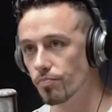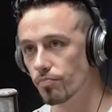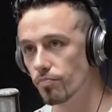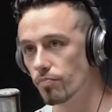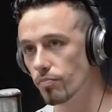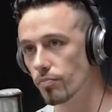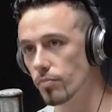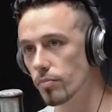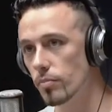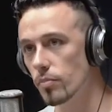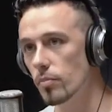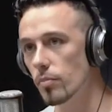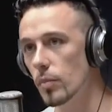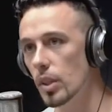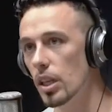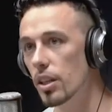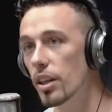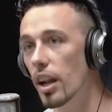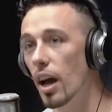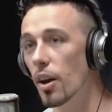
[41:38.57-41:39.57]
Oh, okay.
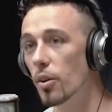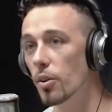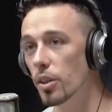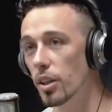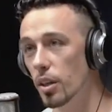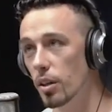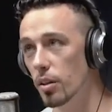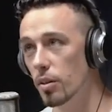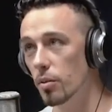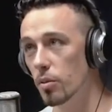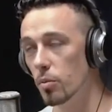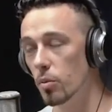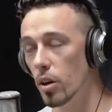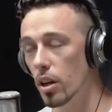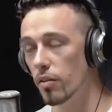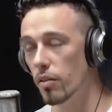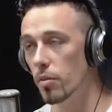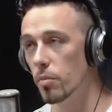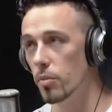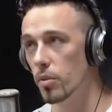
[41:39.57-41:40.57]
Not only one
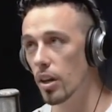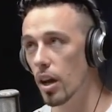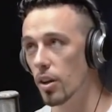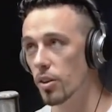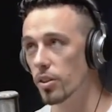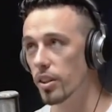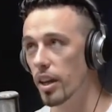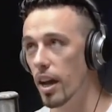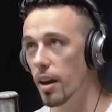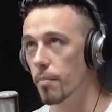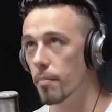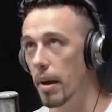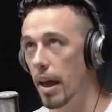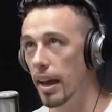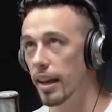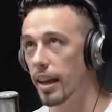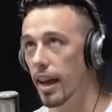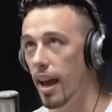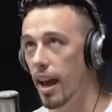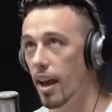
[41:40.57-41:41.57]
of them not only had a
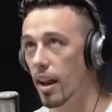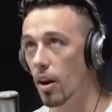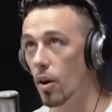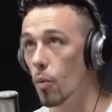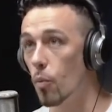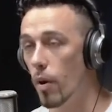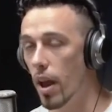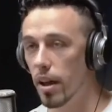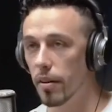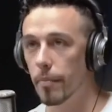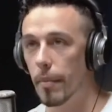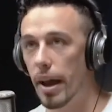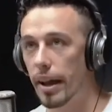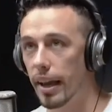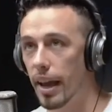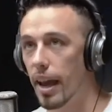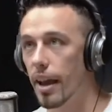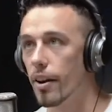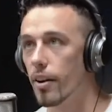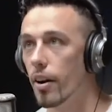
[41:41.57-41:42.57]
MAGA hat, a red MAGA
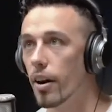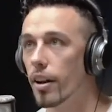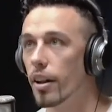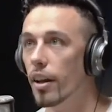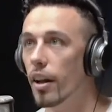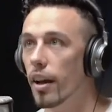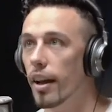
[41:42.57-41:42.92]
hat on,